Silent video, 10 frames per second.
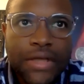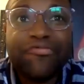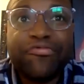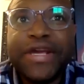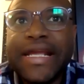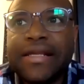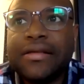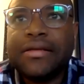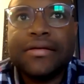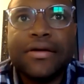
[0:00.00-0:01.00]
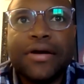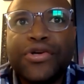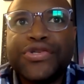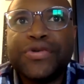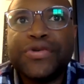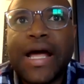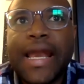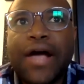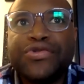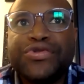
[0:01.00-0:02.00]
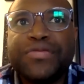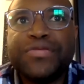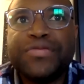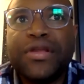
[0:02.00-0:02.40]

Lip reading: reading also allows you to